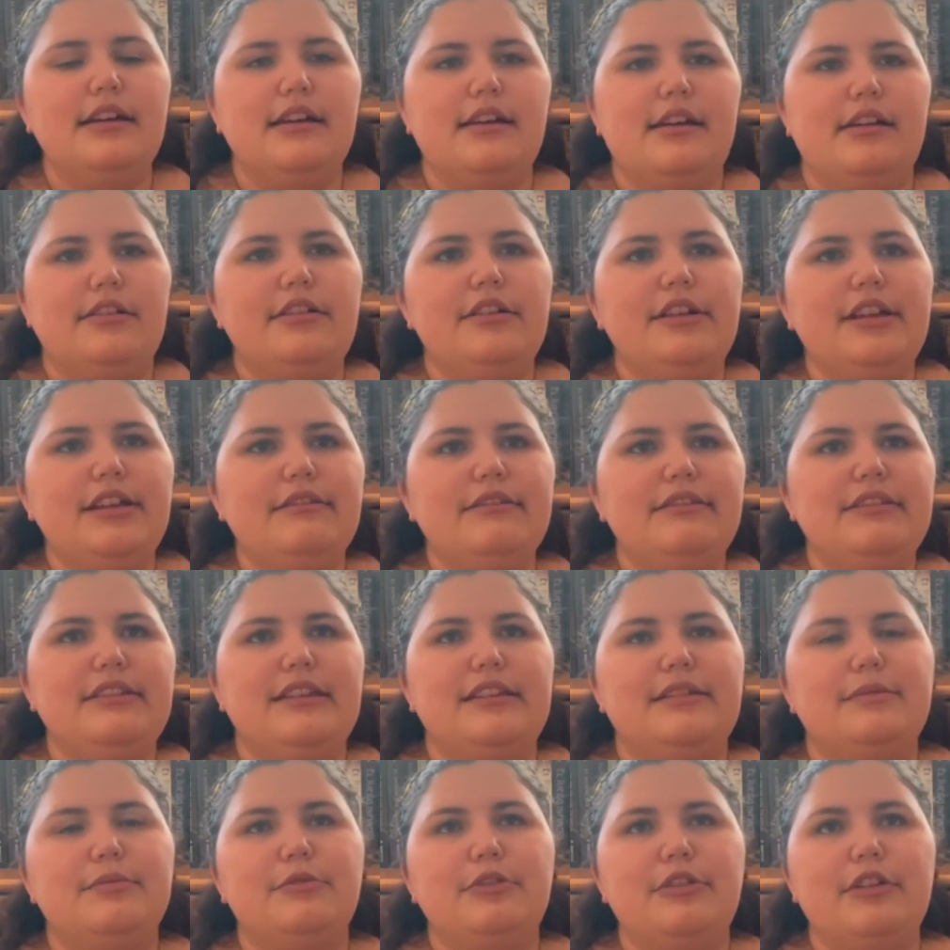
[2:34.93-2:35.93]
Hunger Games
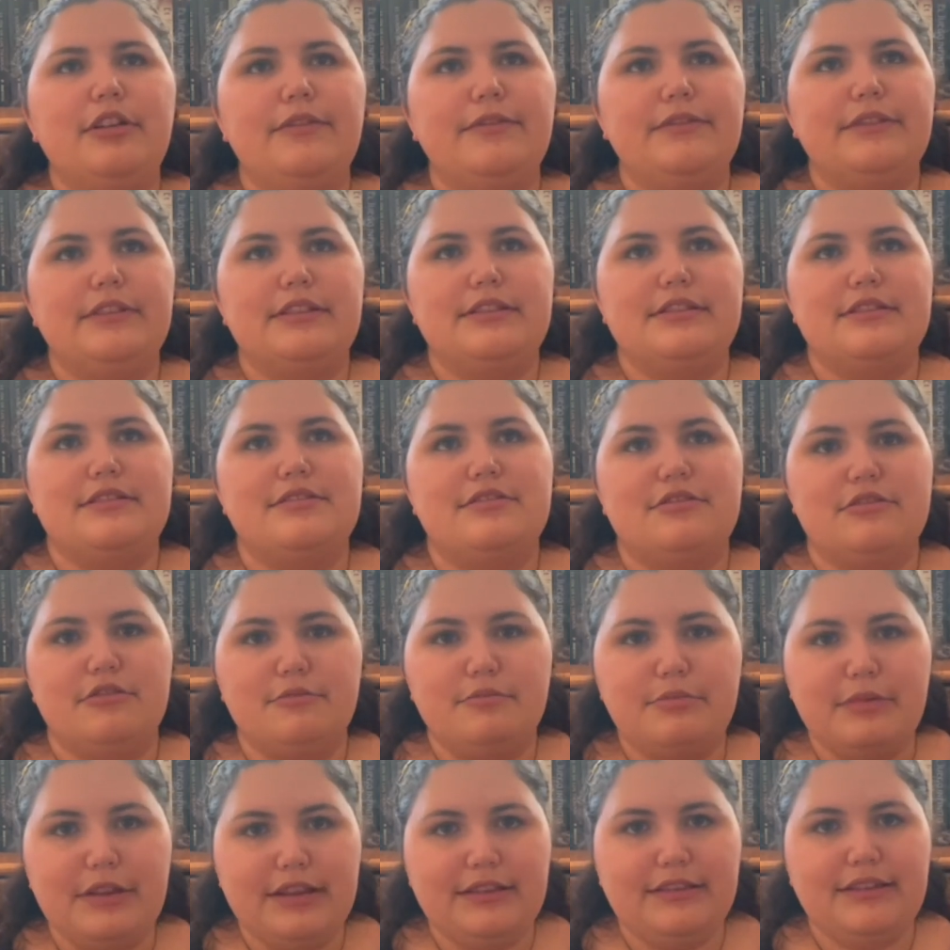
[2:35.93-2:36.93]
is more of the
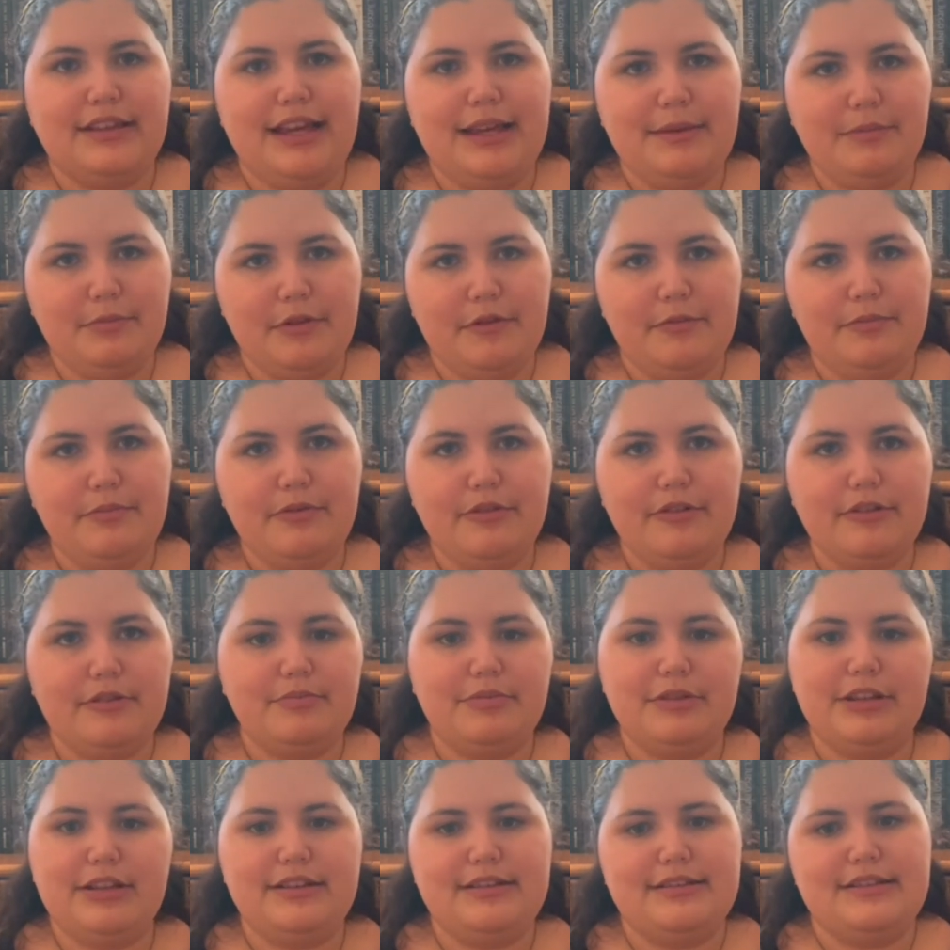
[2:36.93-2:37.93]
dystopian type of book
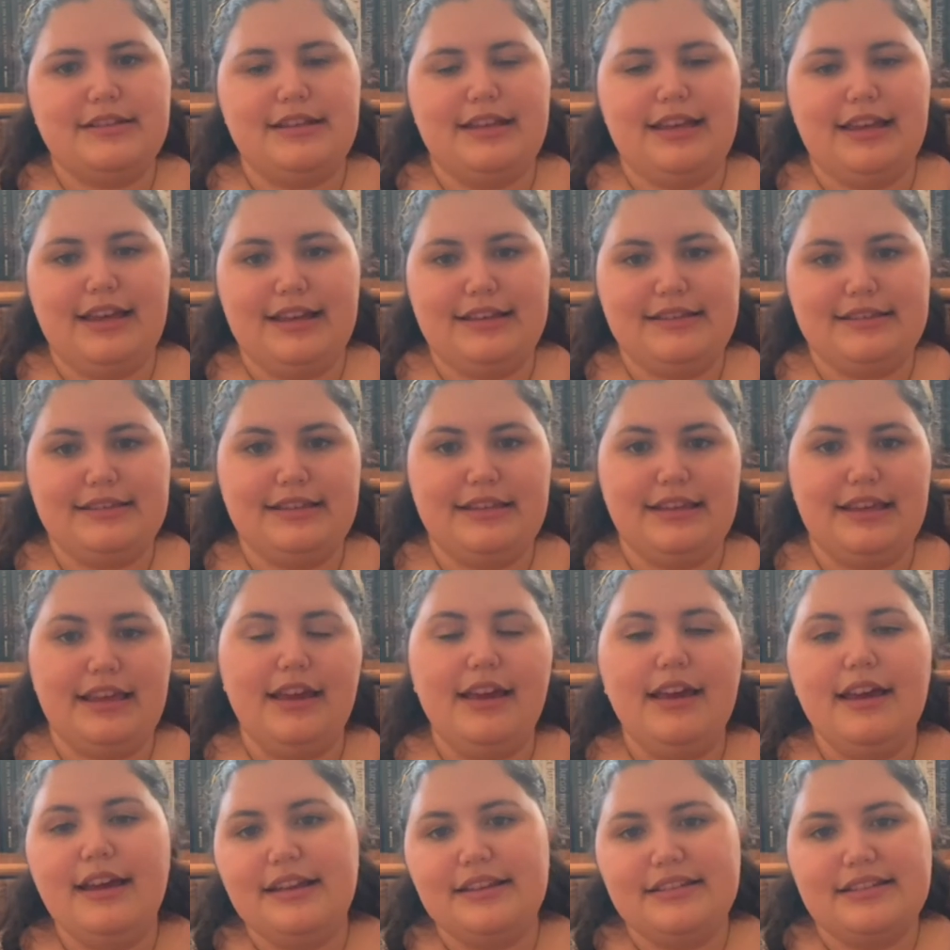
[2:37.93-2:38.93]
because it has the
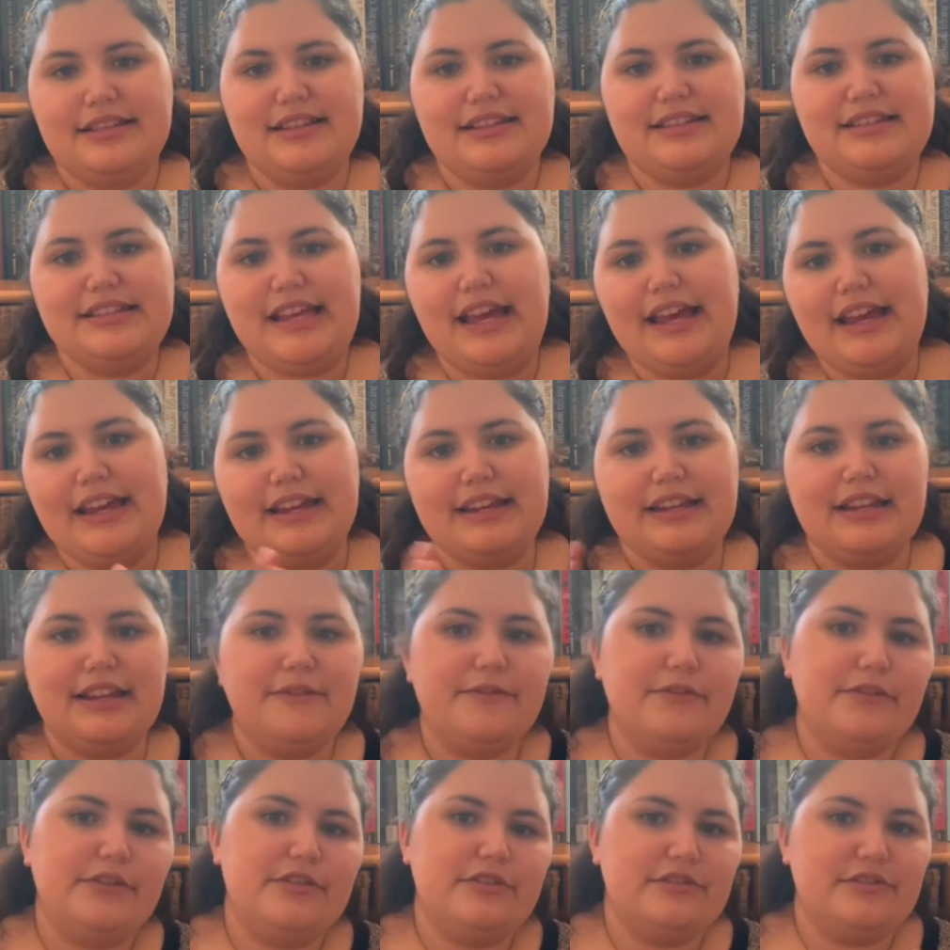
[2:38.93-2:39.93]
society
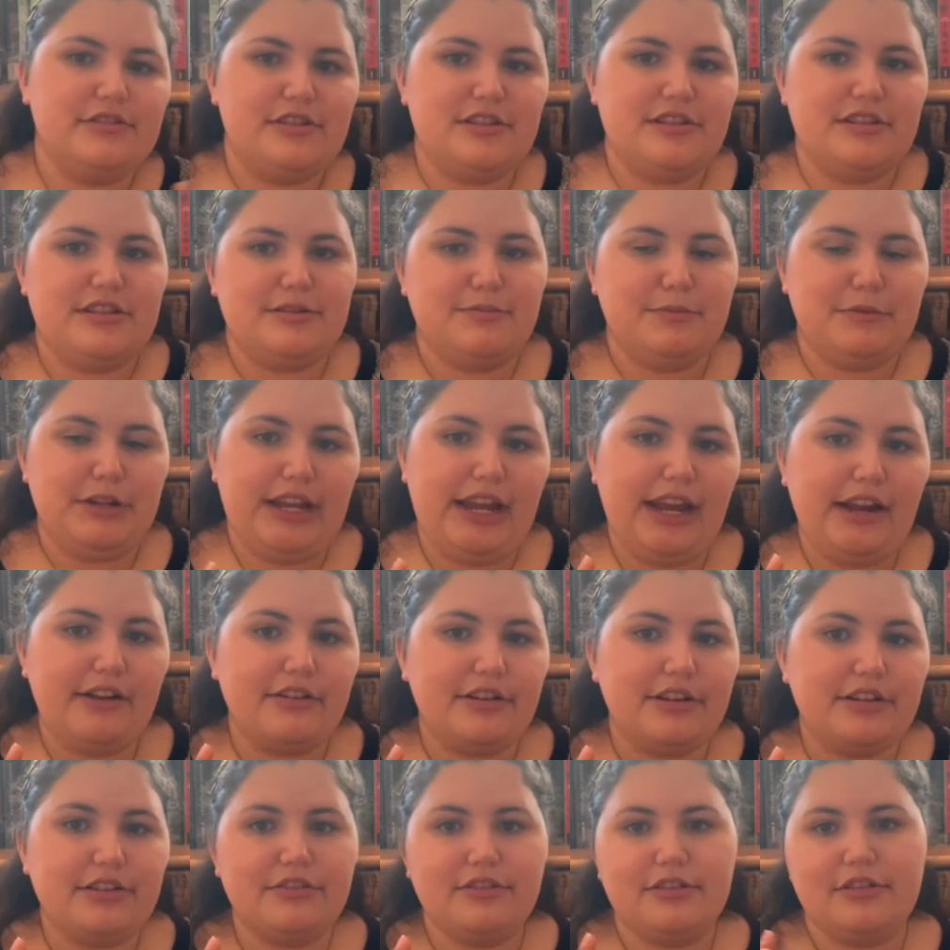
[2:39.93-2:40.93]
versus
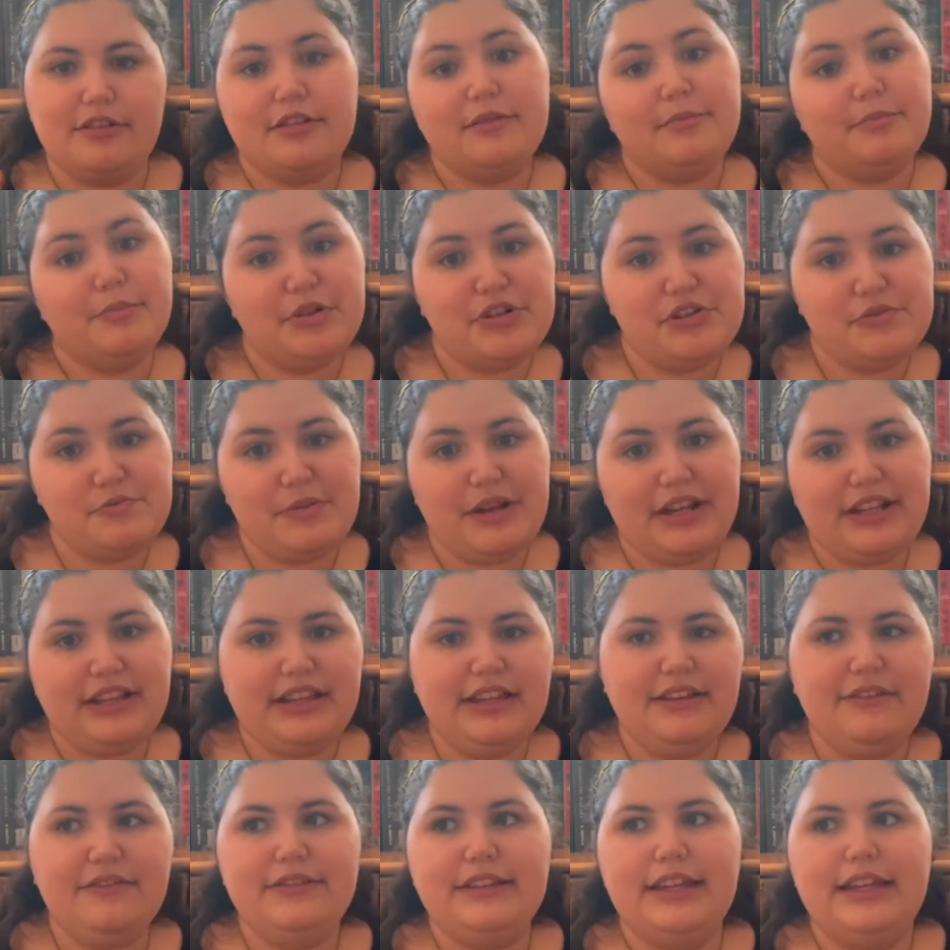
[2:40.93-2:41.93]
character perspective.